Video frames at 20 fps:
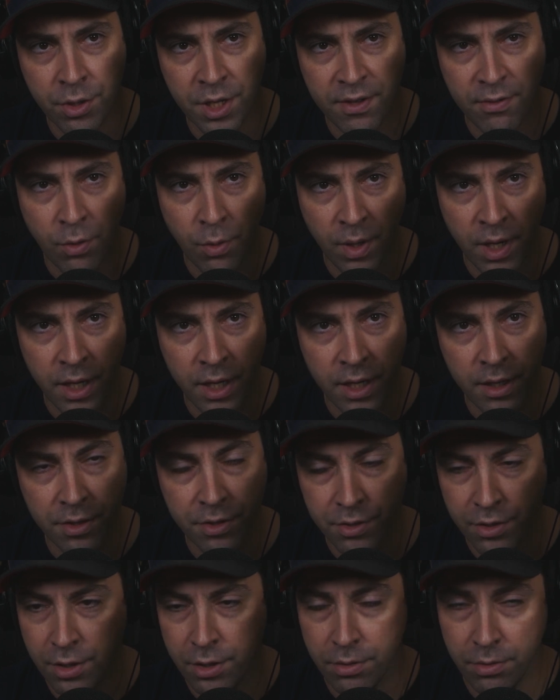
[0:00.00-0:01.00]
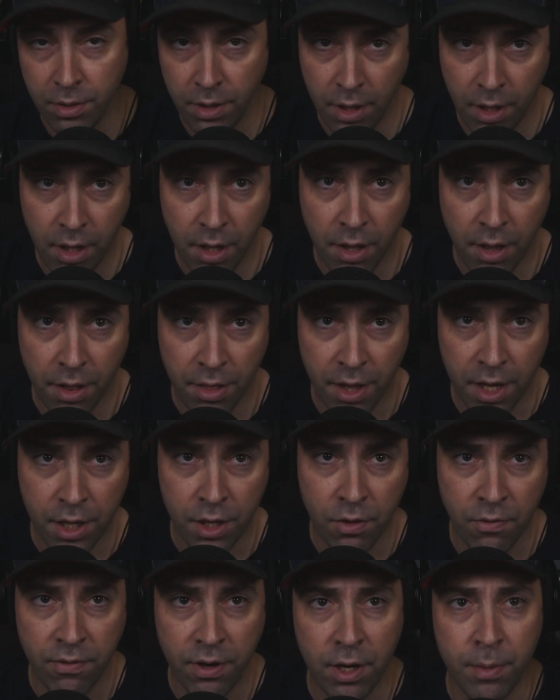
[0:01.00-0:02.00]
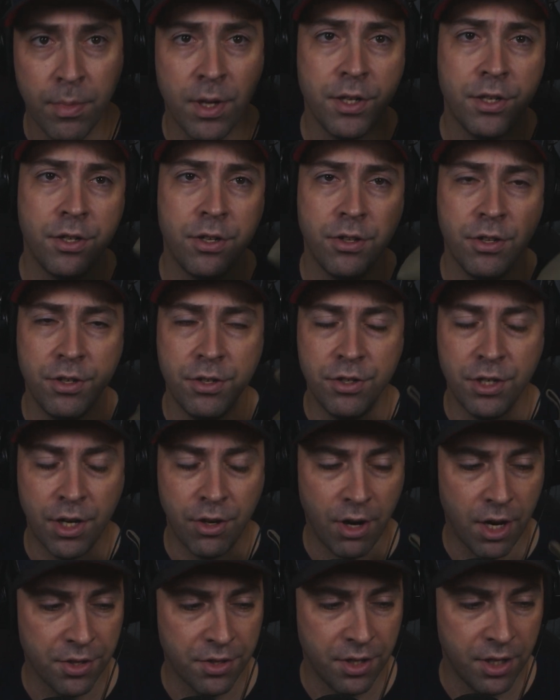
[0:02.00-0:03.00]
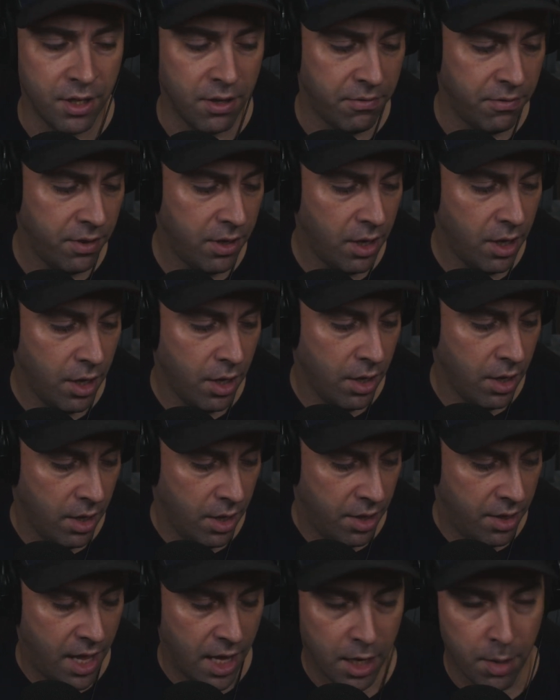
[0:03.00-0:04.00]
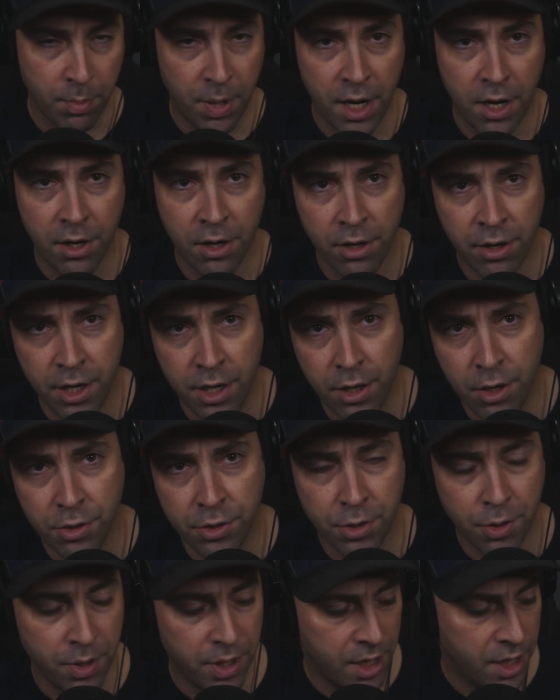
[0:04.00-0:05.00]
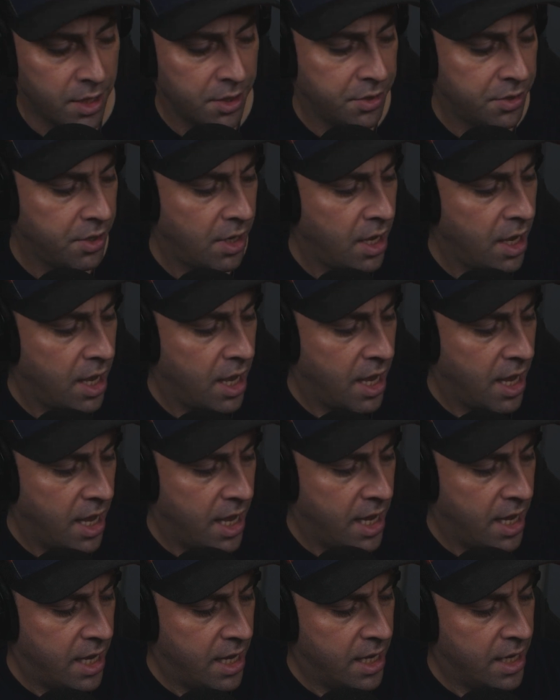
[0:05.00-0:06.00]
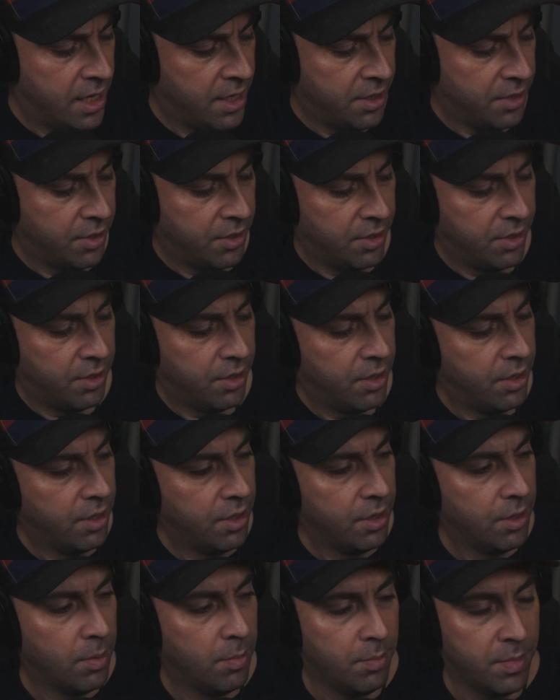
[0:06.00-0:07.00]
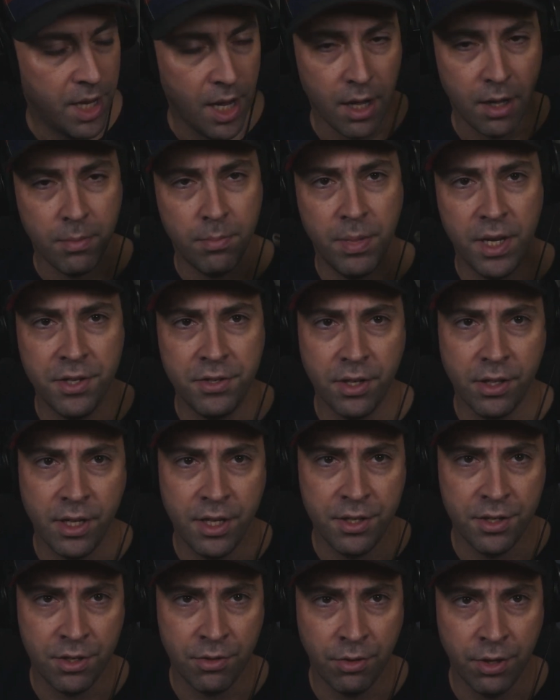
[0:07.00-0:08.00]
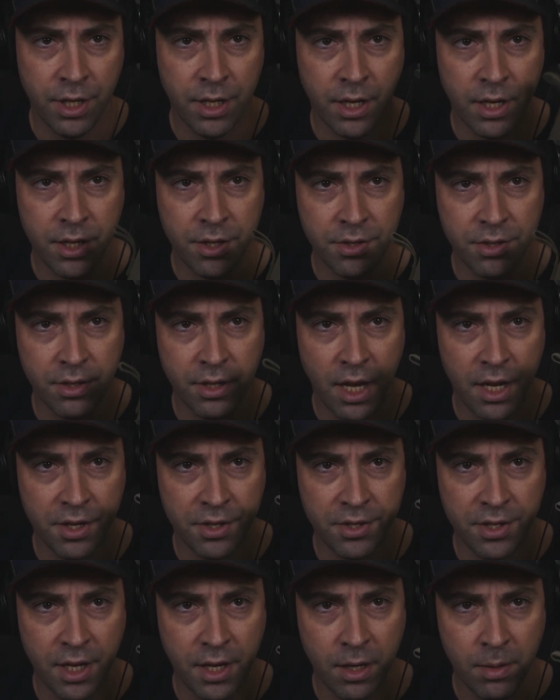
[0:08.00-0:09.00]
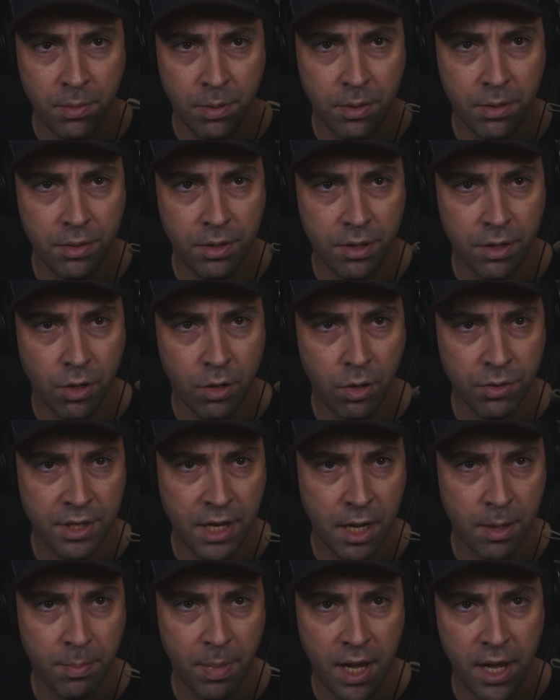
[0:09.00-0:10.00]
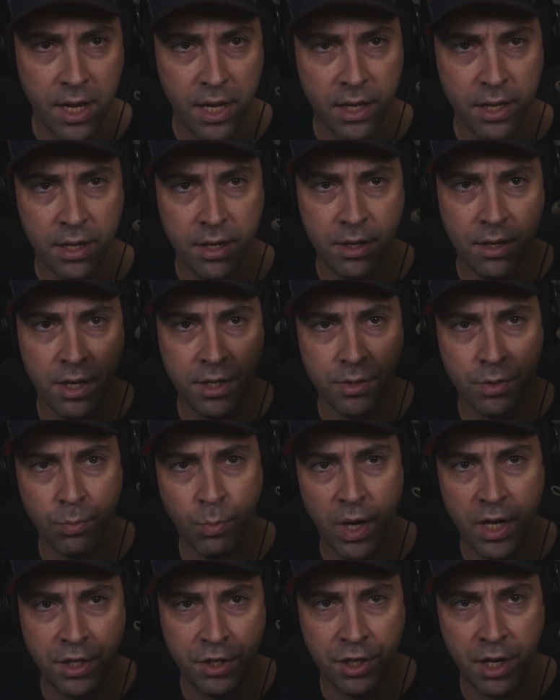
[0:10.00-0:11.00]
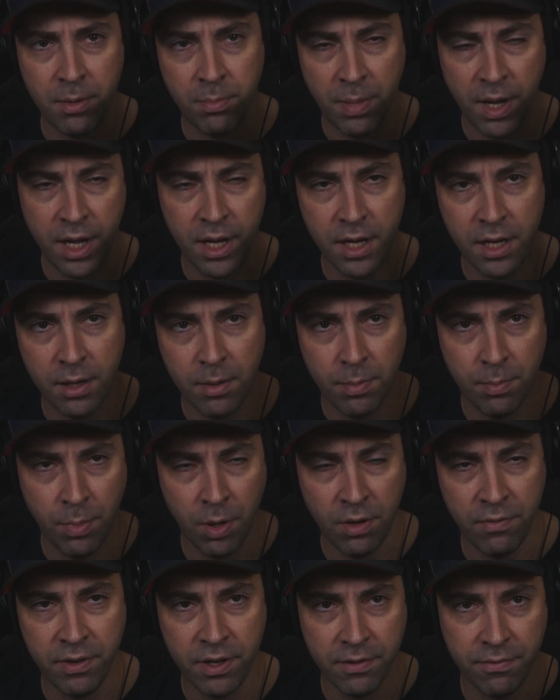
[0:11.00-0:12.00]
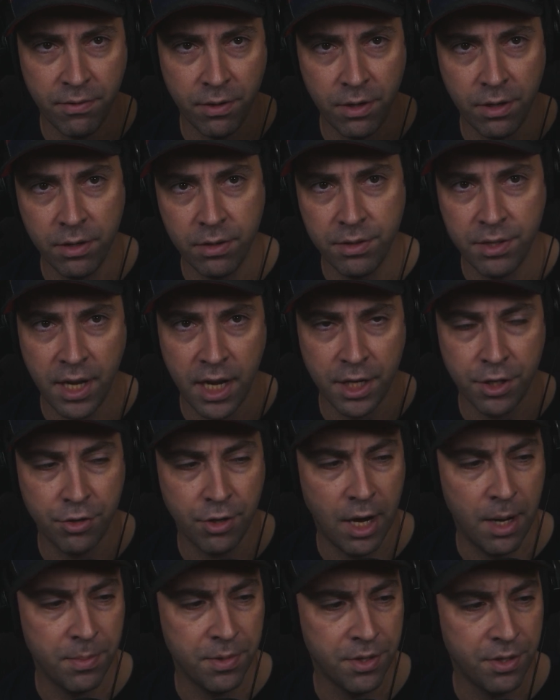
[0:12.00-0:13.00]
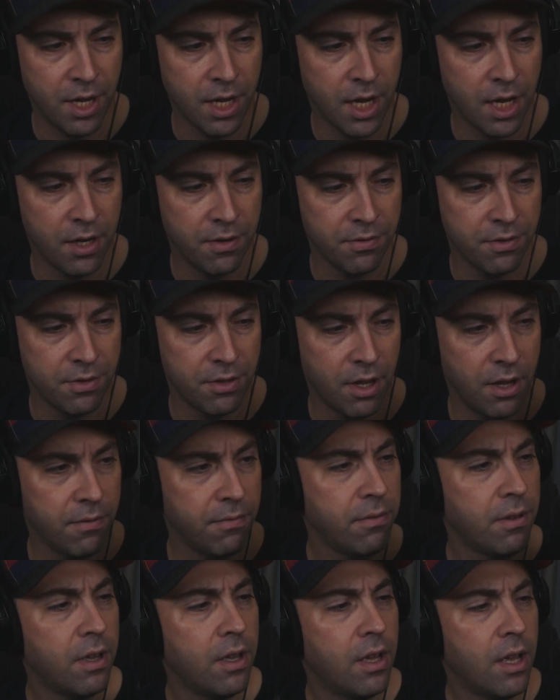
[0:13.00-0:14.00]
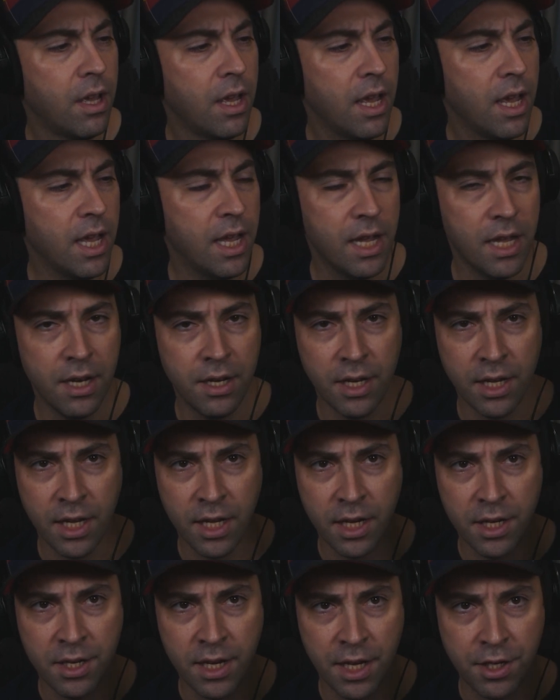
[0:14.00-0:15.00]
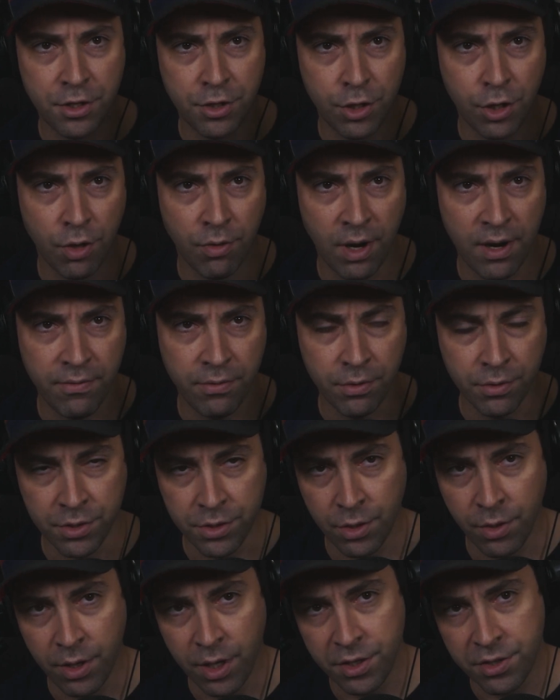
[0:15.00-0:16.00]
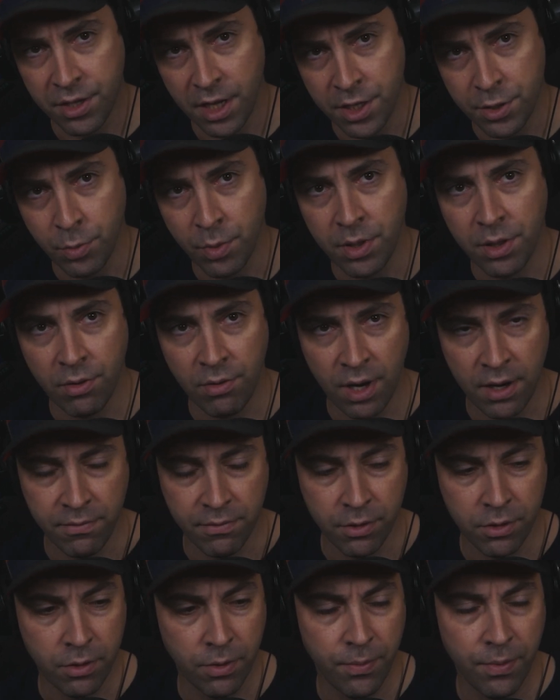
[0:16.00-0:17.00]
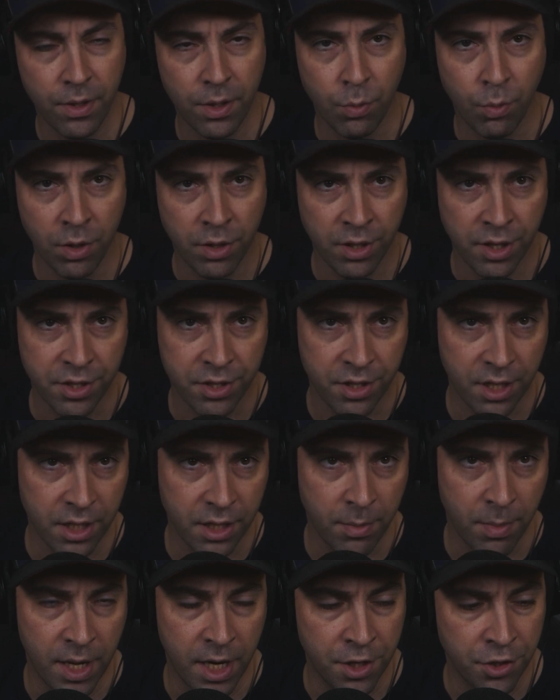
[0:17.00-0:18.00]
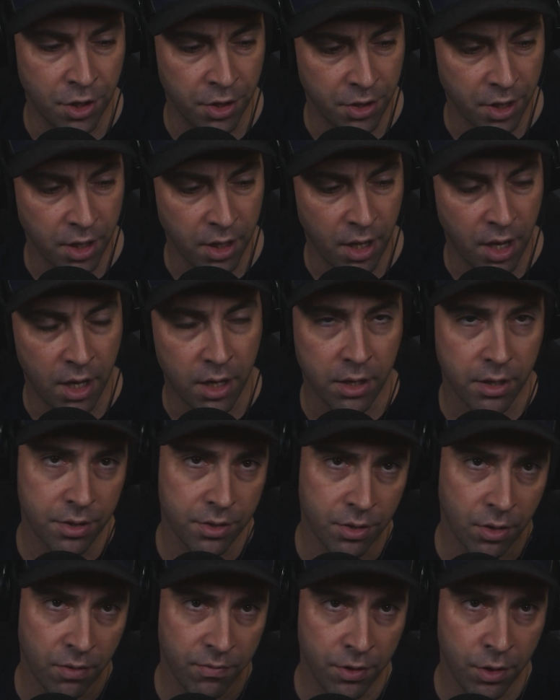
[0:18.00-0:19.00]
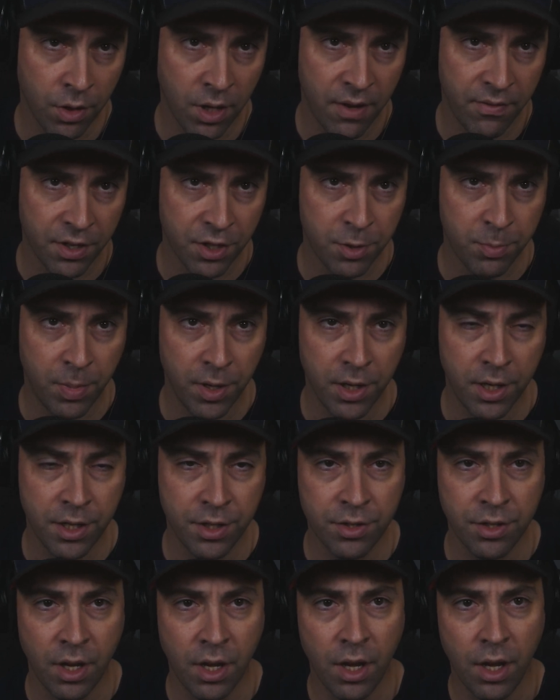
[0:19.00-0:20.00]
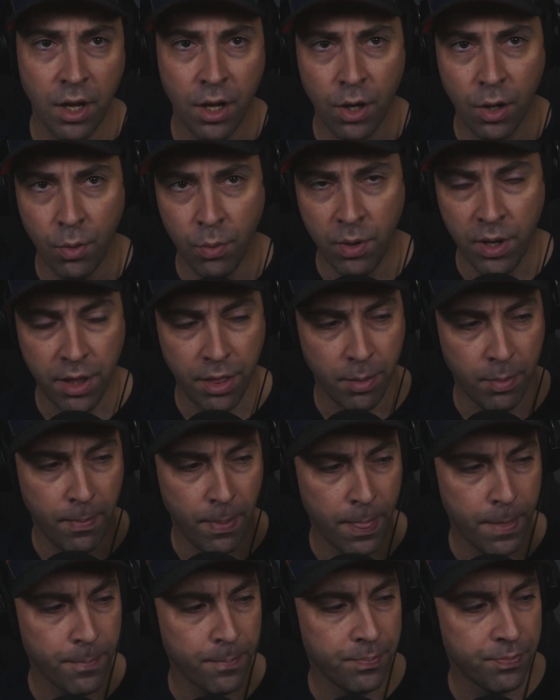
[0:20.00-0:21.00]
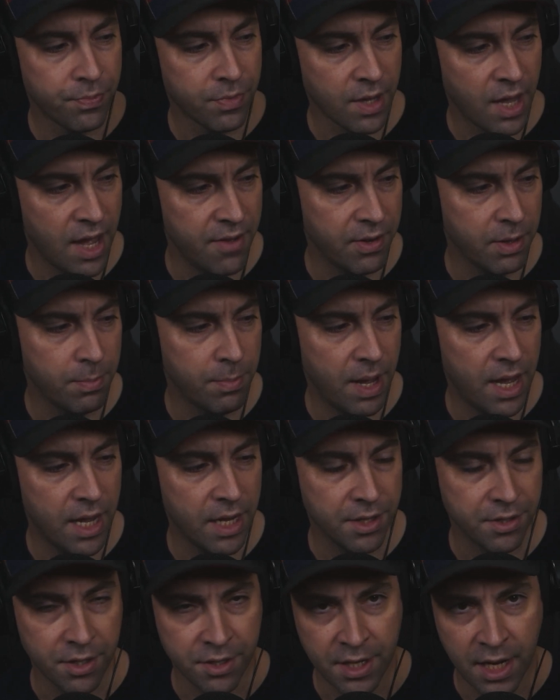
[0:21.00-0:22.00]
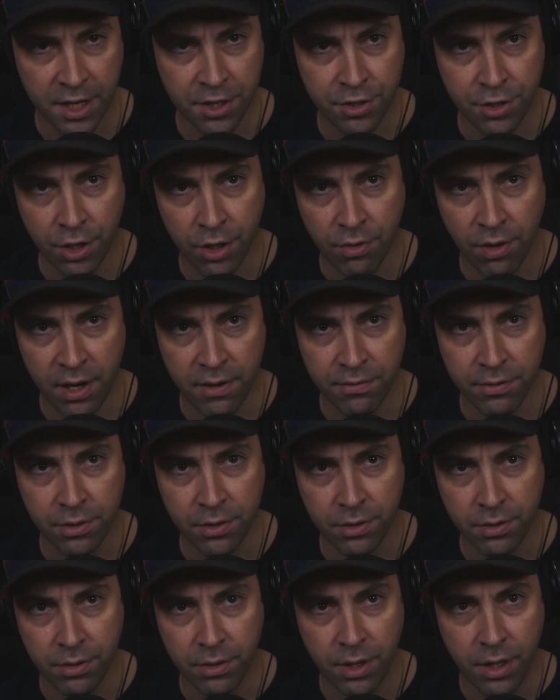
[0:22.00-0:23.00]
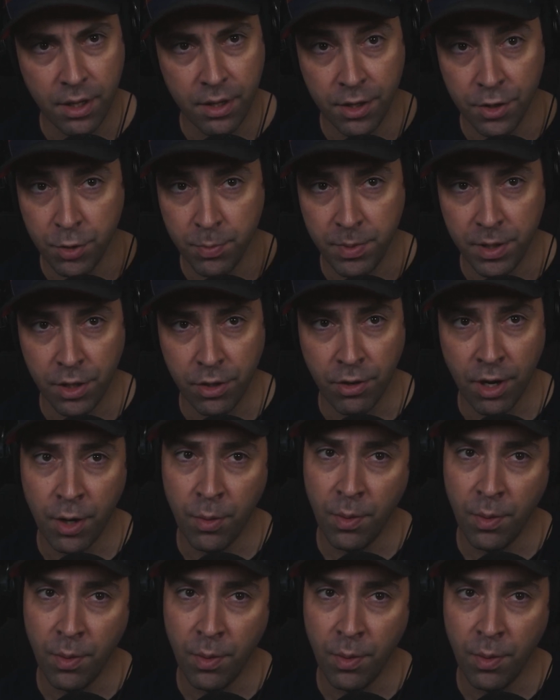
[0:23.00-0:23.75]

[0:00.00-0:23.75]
give away? So thank you very much to the generosity of that competitor. He knows who he is. And yeah, basically this is a really nice kind of setup. ColeTac bag, nice wedge-shaped bag, perfect for tank traps and that kind of stuff. And it can attach to your rifle, so it stays with the rifle, one less thing to manage on the clock. So if you don't have experience with having bags attached to your rifle, this would be a great